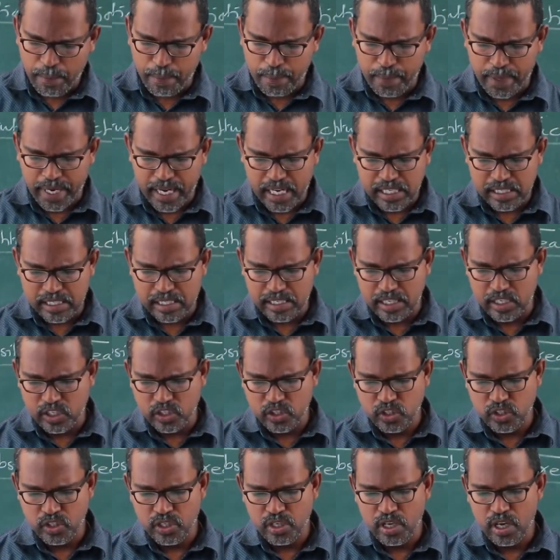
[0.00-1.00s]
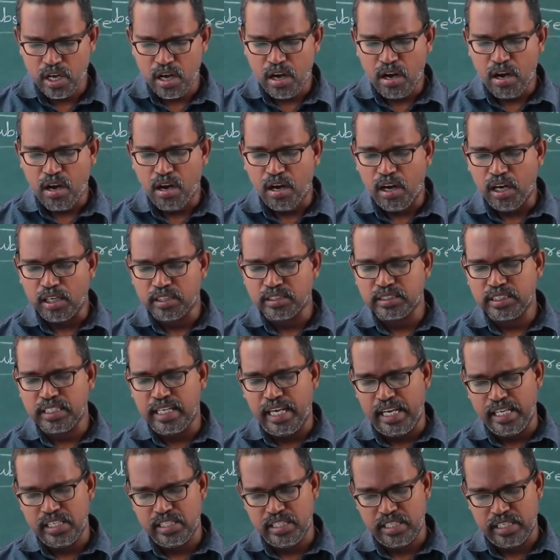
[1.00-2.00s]
bases,
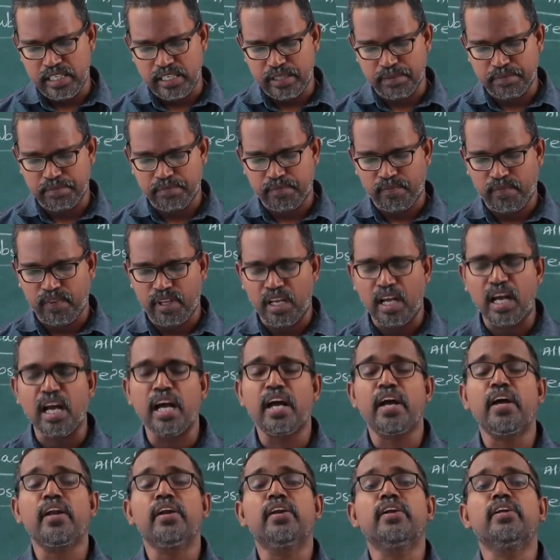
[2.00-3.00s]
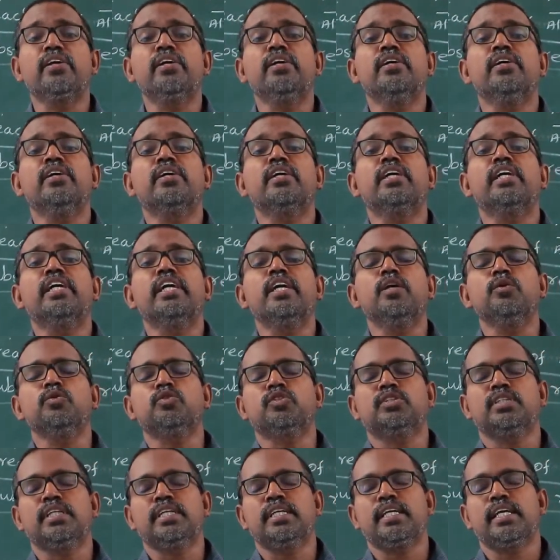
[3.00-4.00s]
oxidizing and
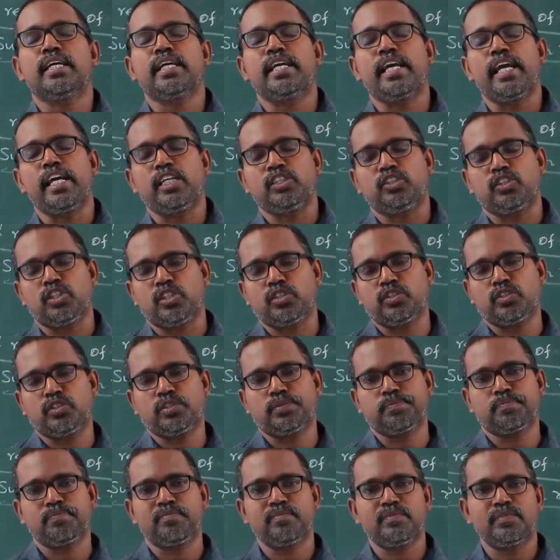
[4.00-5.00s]
reducing agents.